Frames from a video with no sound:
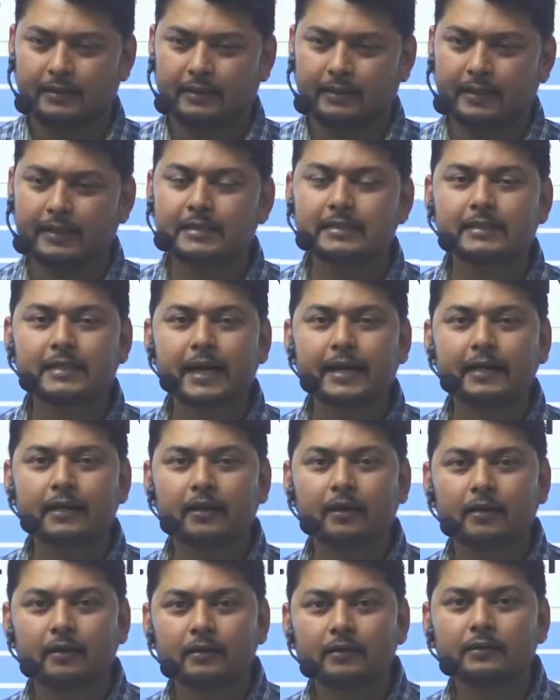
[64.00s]
inside
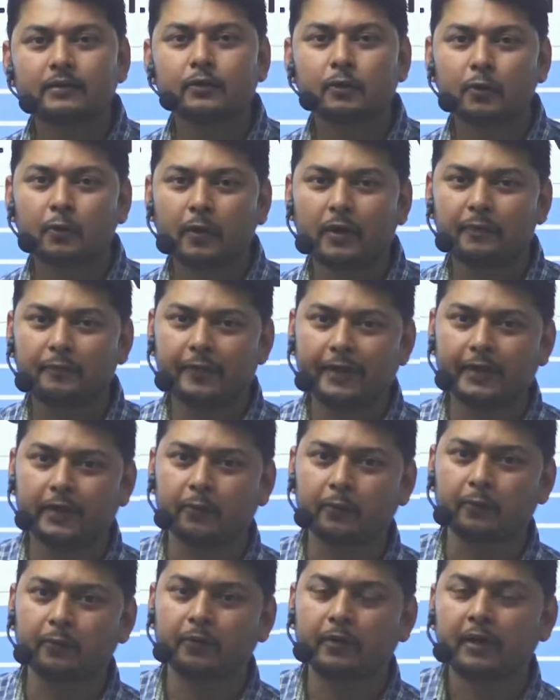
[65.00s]
earth through a
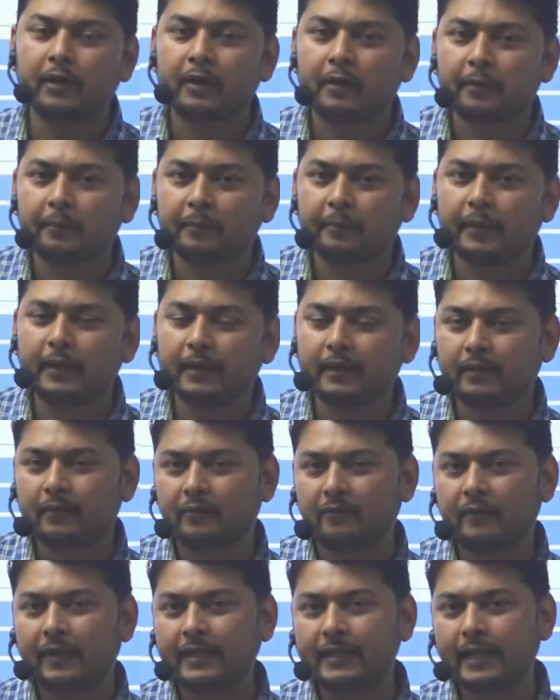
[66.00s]
window, but
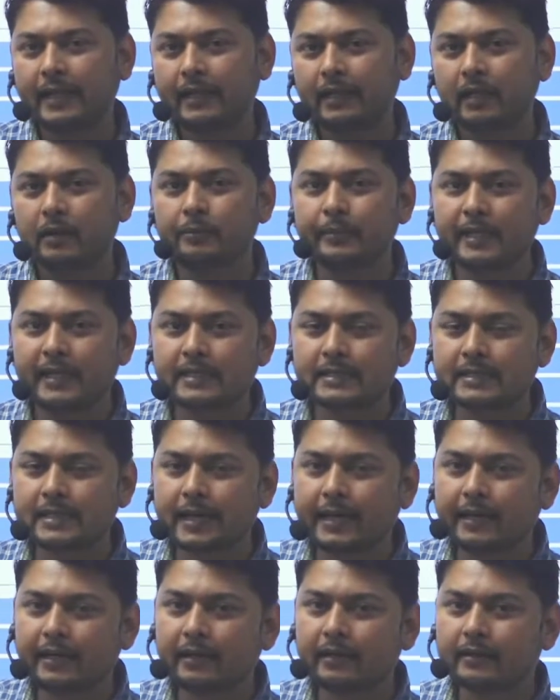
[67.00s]
when they come
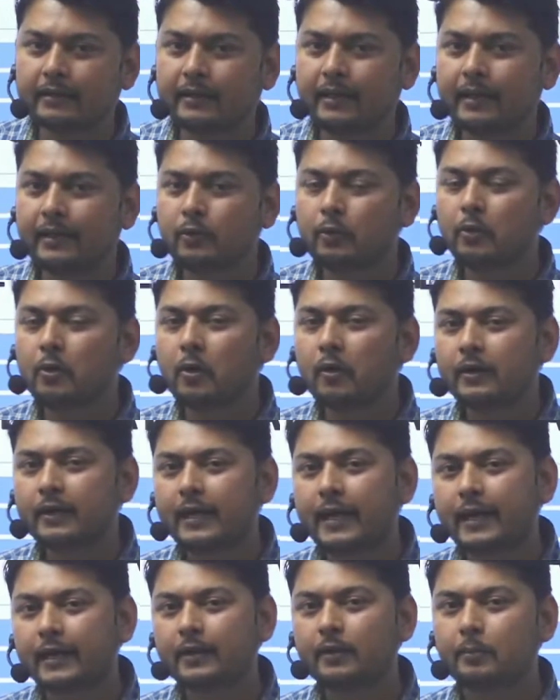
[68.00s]
inside they do not
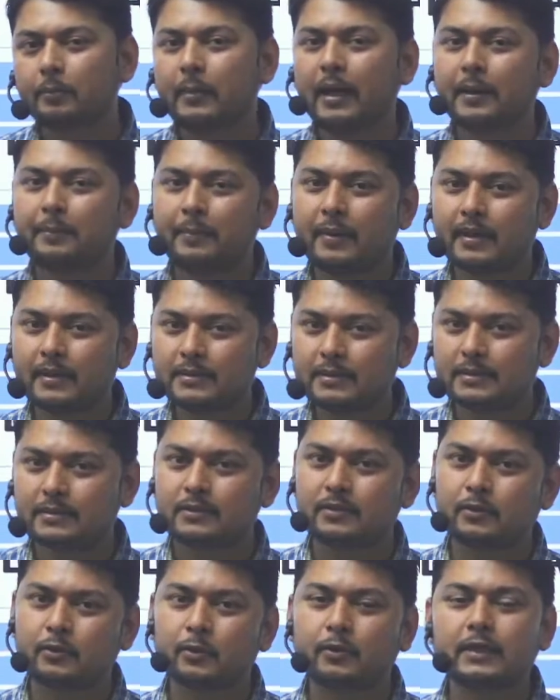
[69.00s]
get
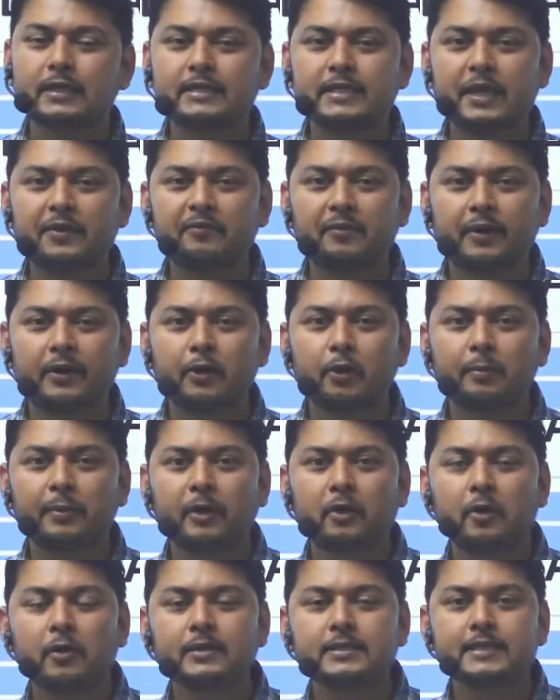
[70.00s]
bypassed through the same window
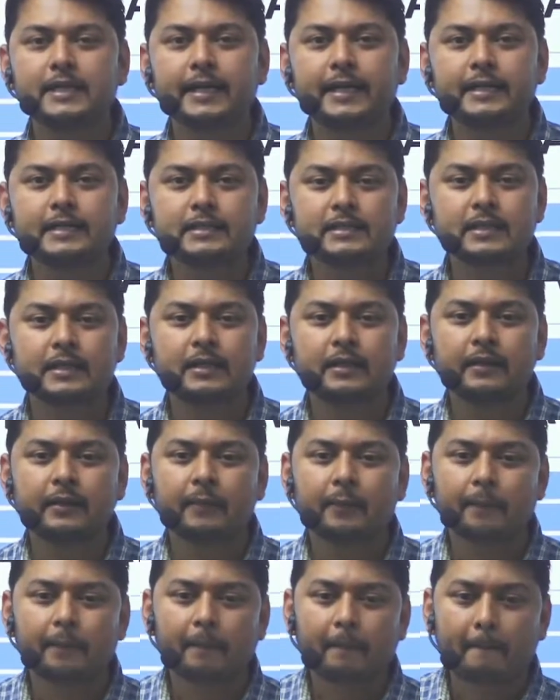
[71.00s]
because its
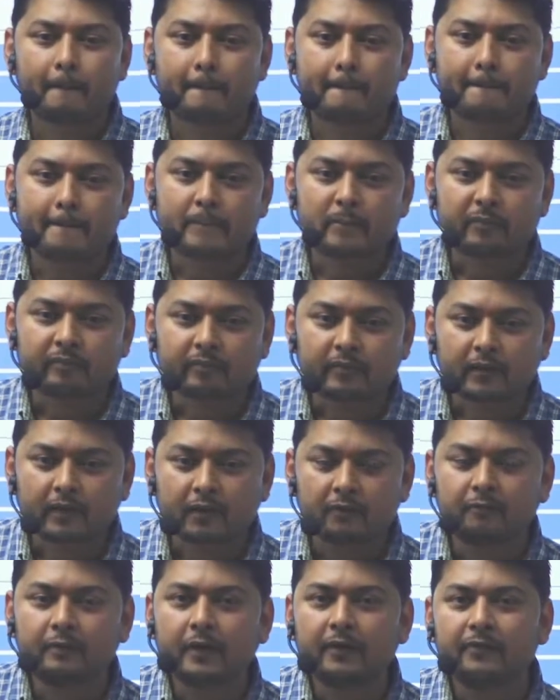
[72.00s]

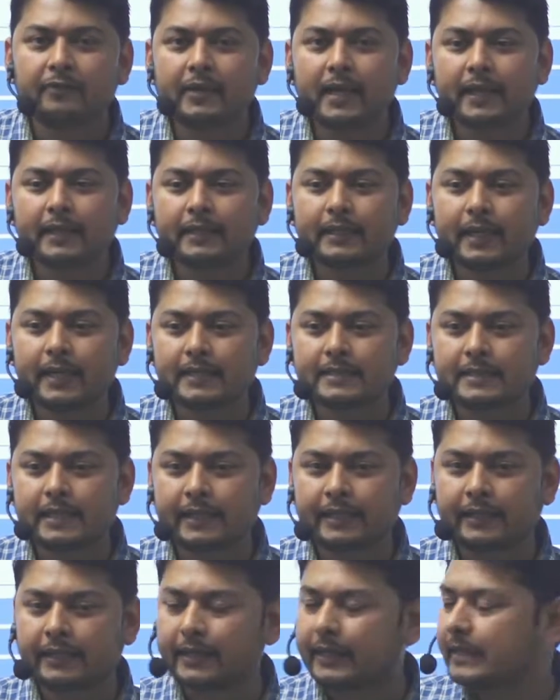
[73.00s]
wavelength has
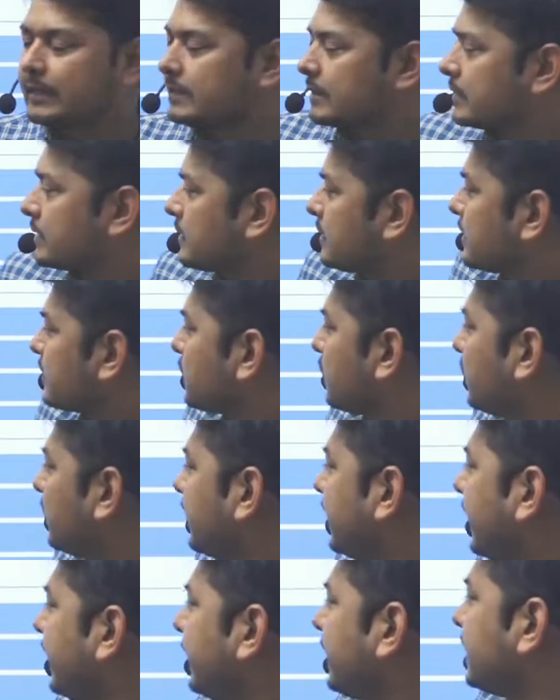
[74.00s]
increased. So
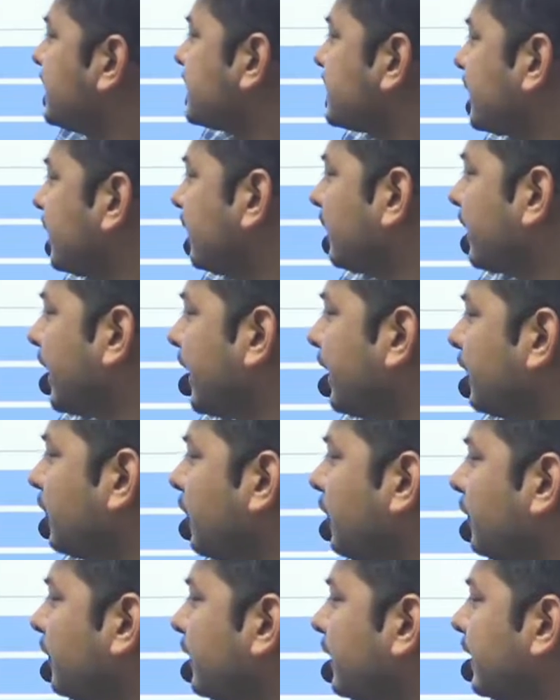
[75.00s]
it is a kind
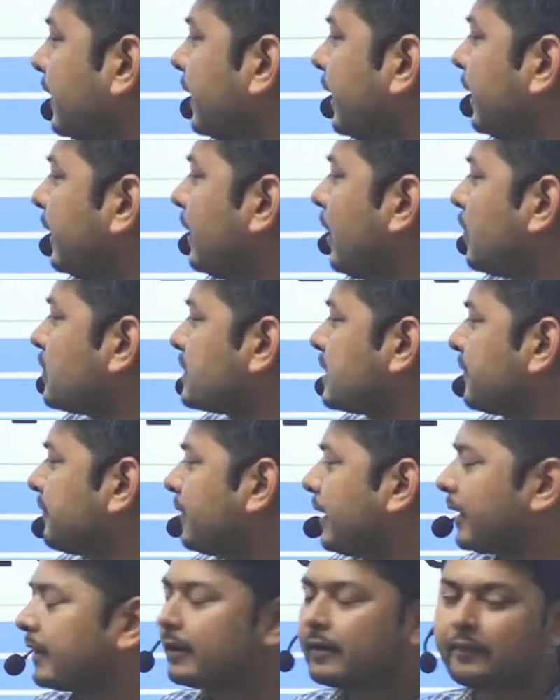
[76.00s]
of greenhouse
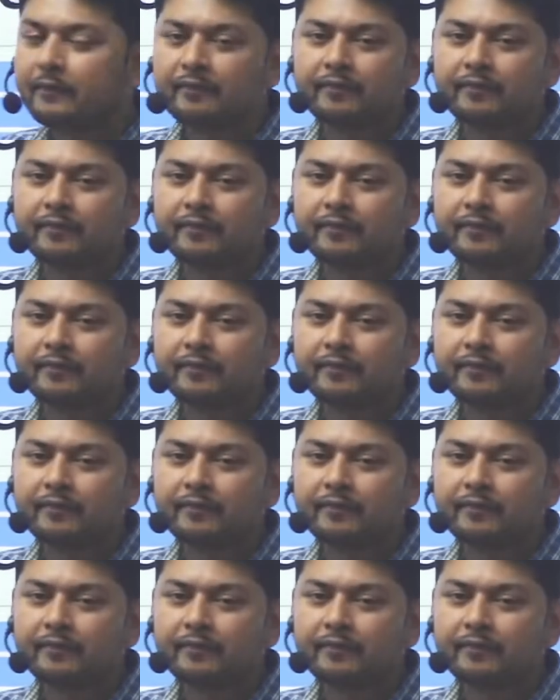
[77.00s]
effect.